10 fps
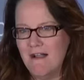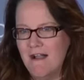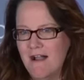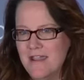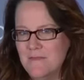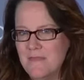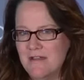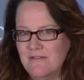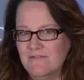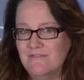I'm
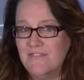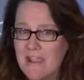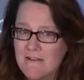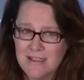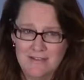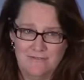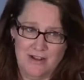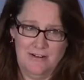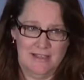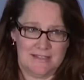very,
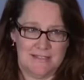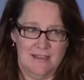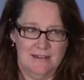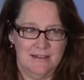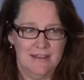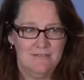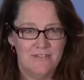very excited and